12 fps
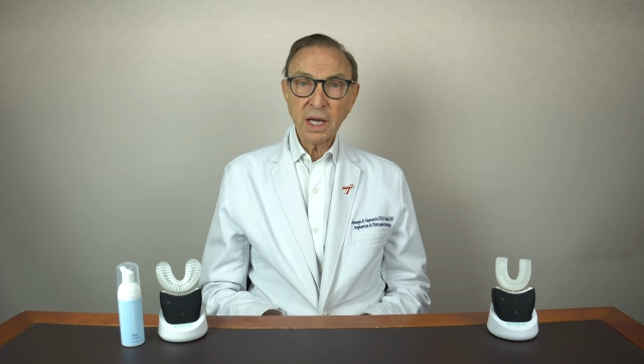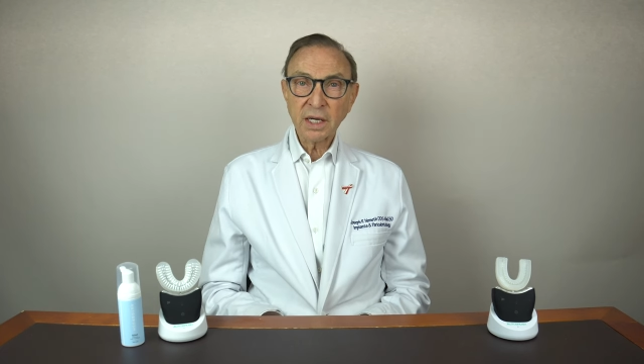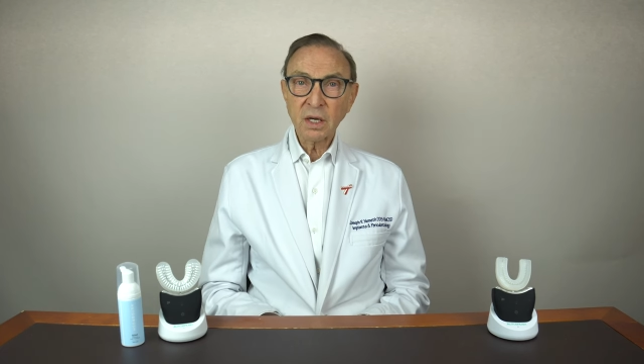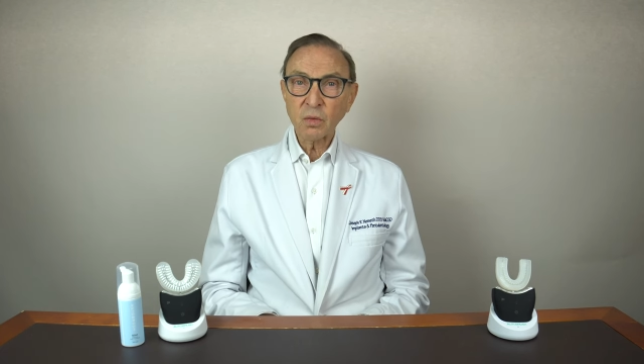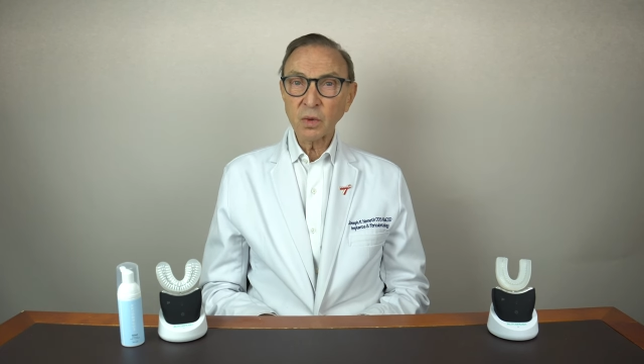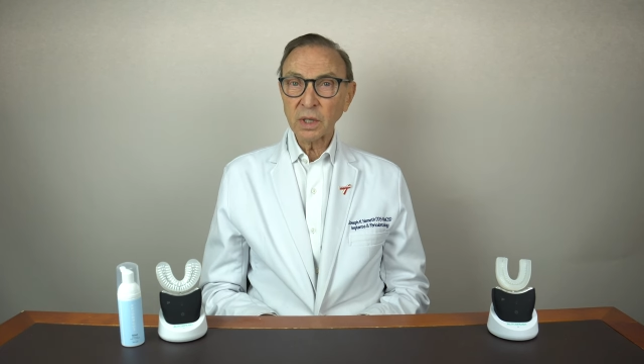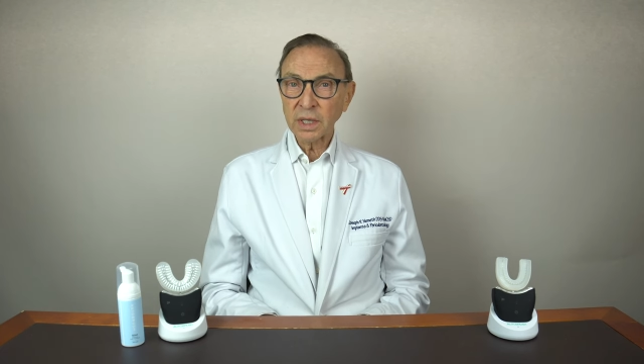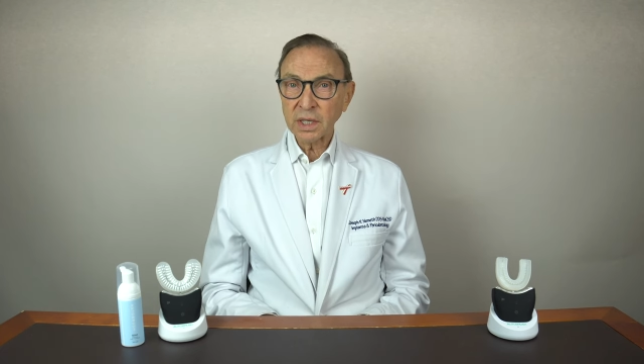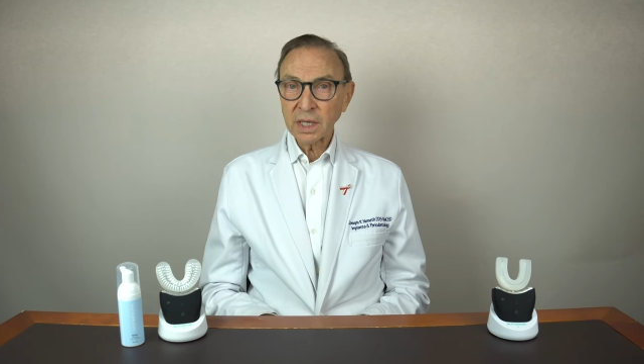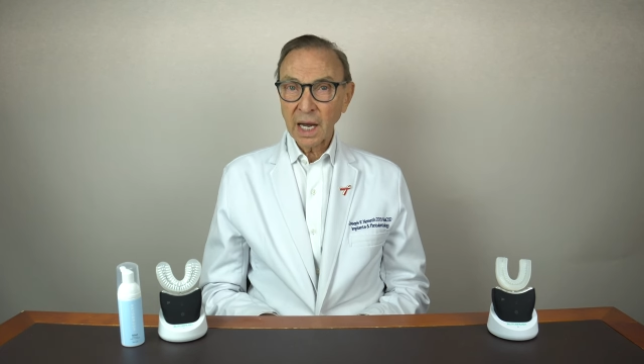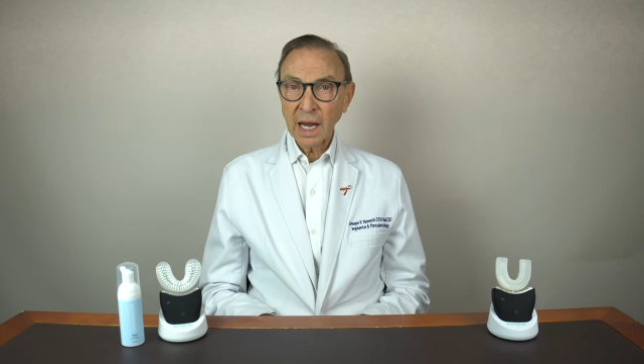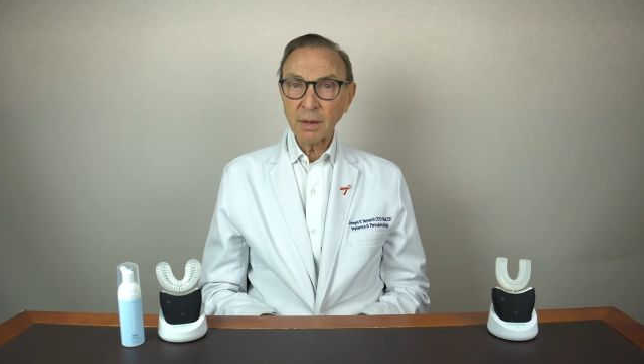I didn't really
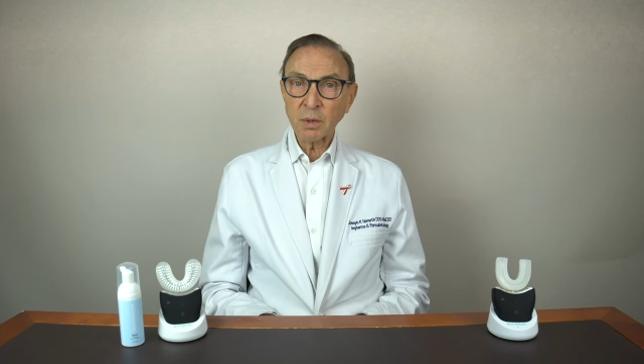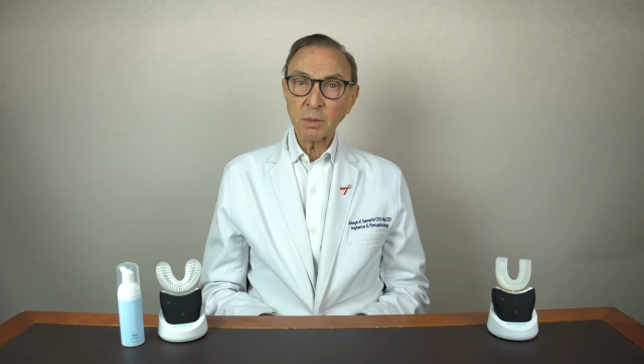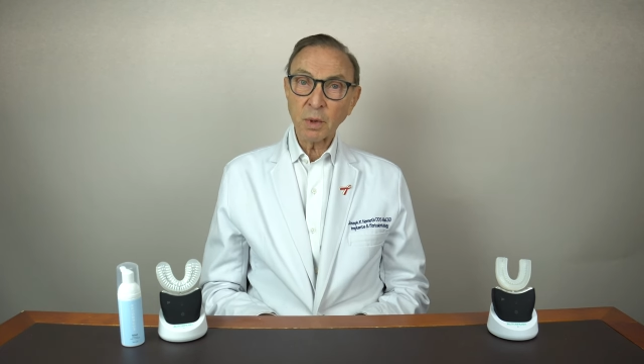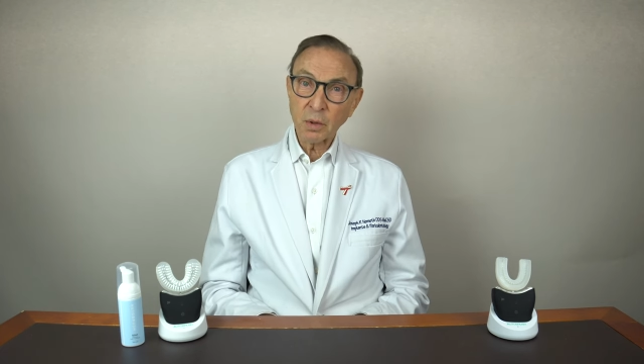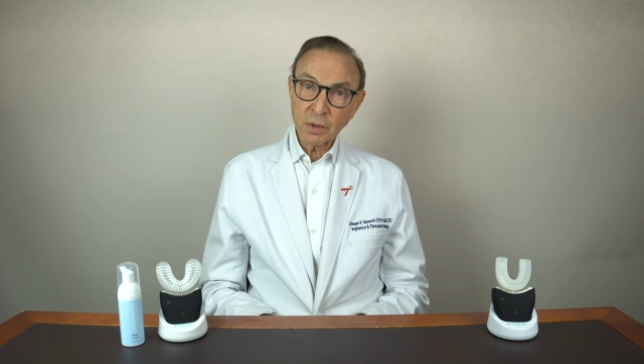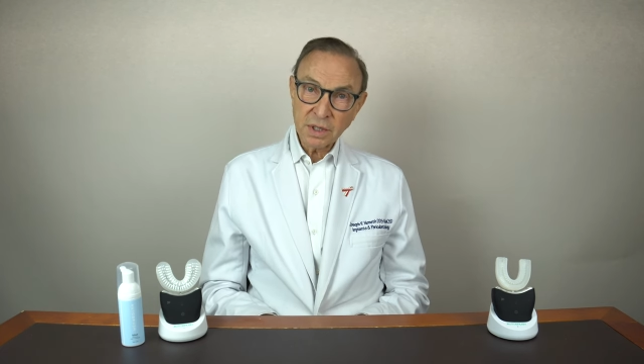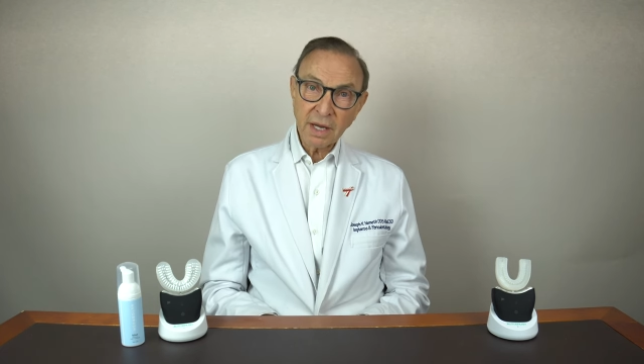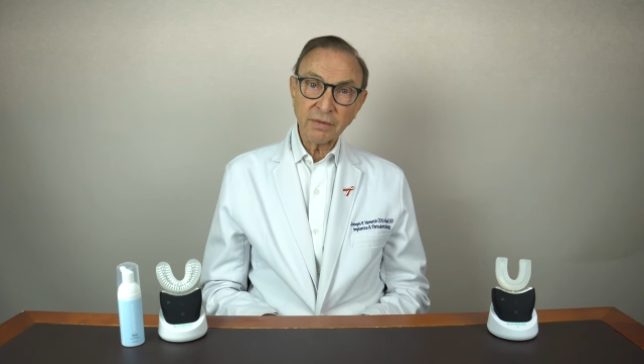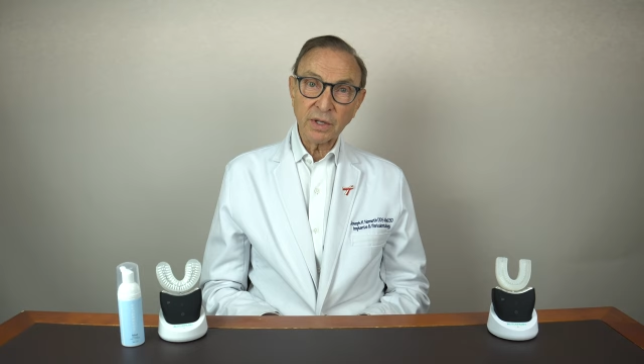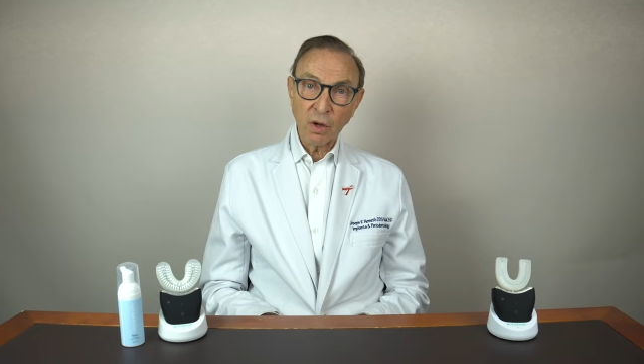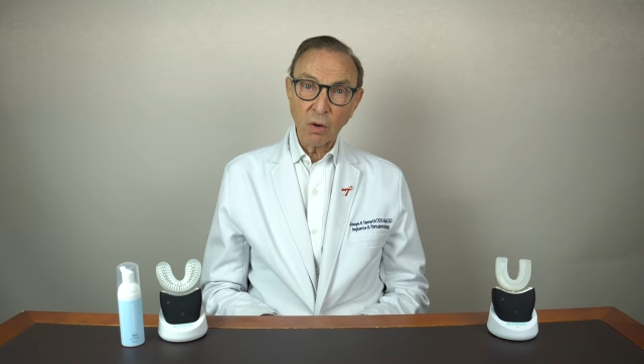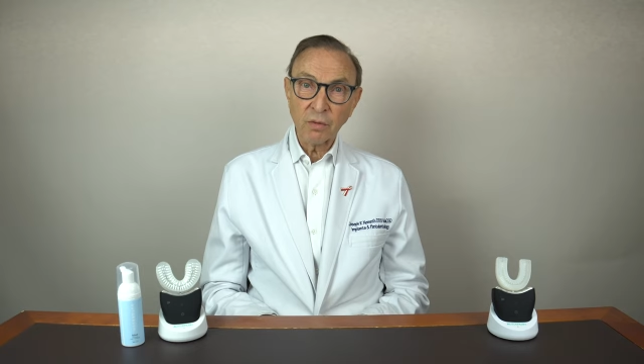time it, but it was
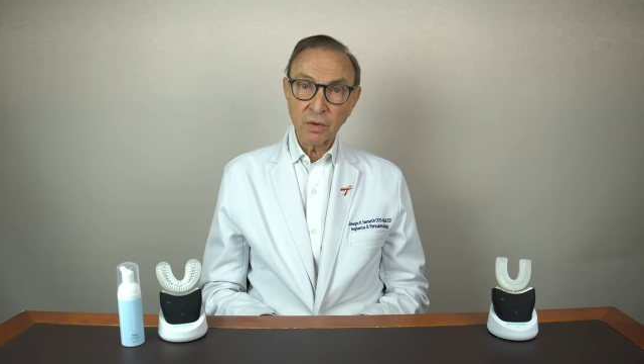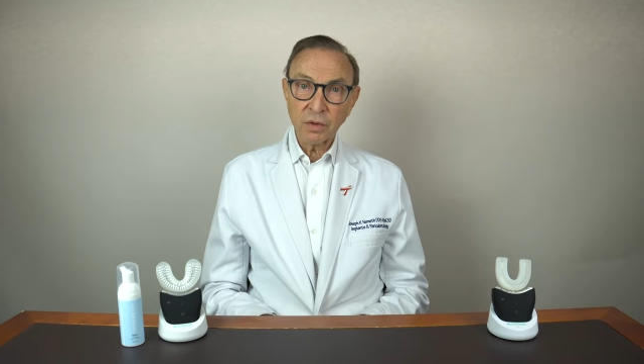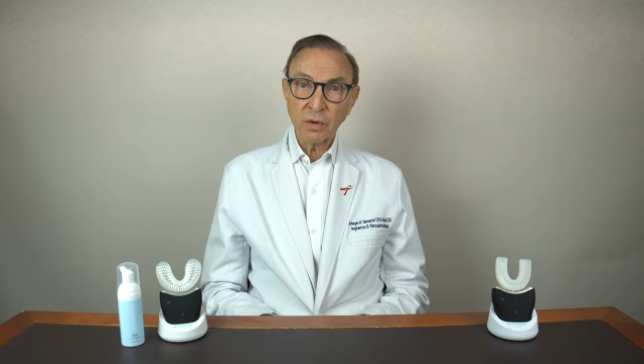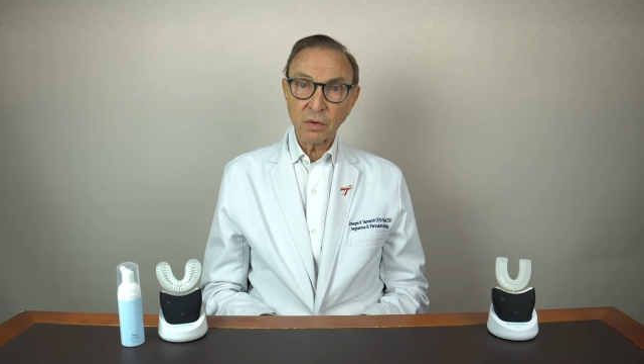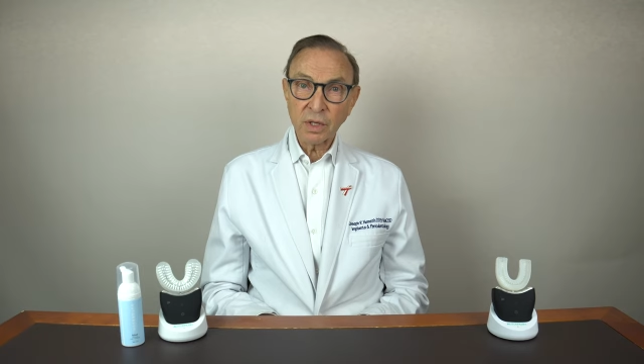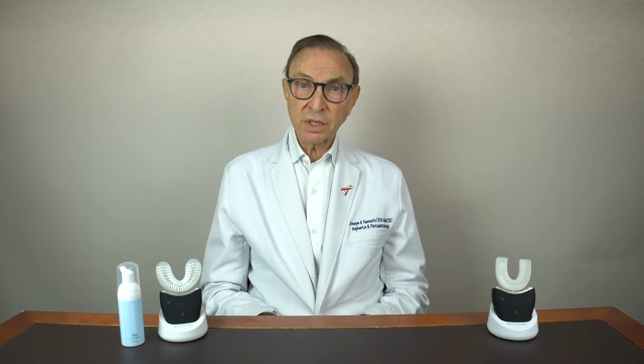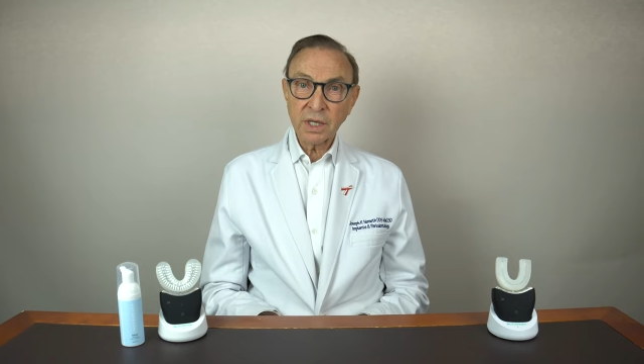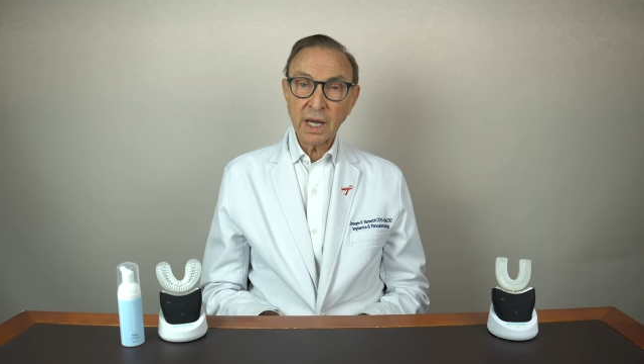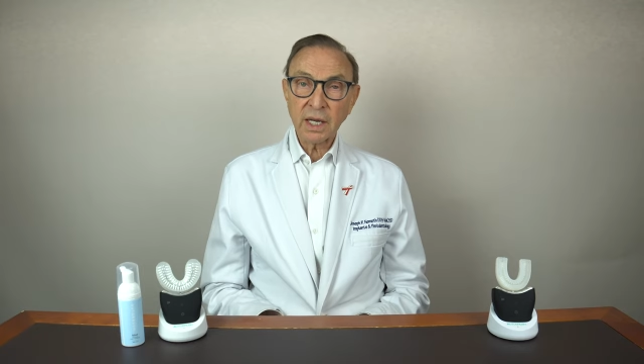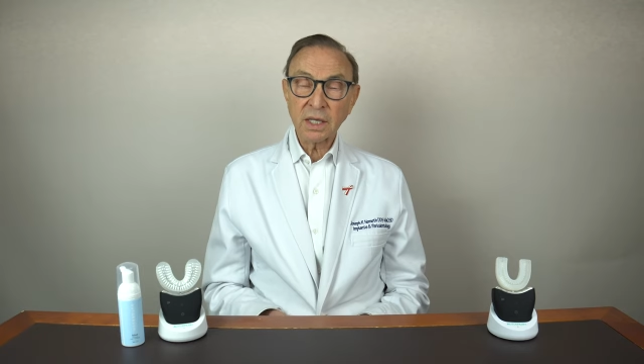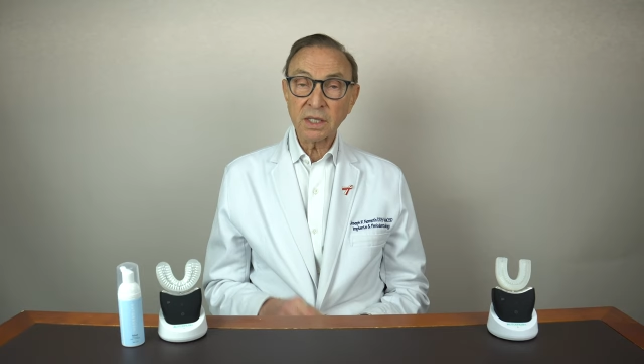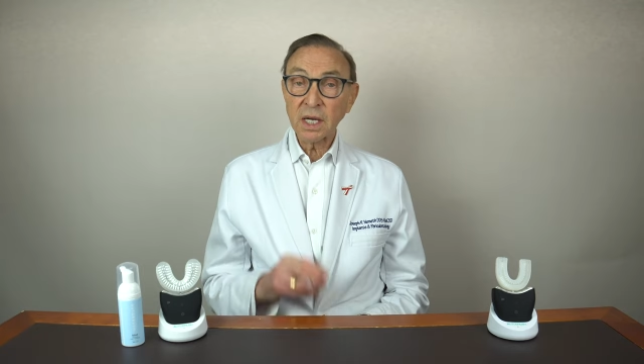definitely over 30
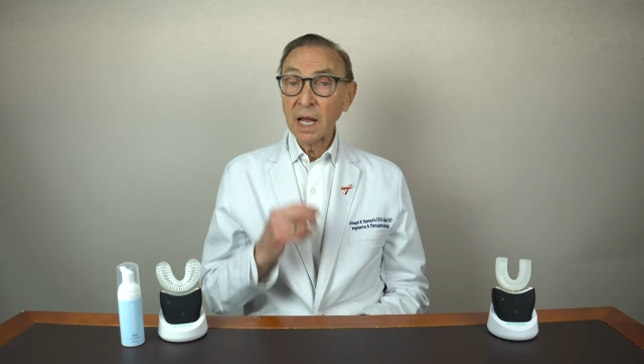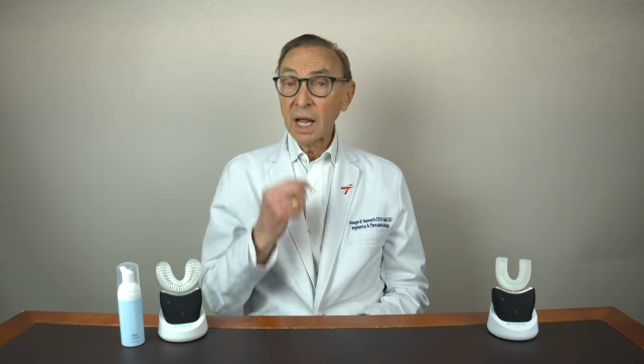seconds.